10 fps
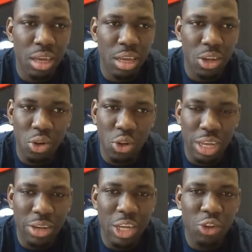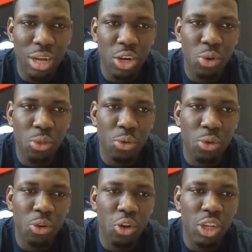You know, so they try to do it
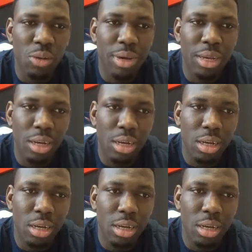through social media,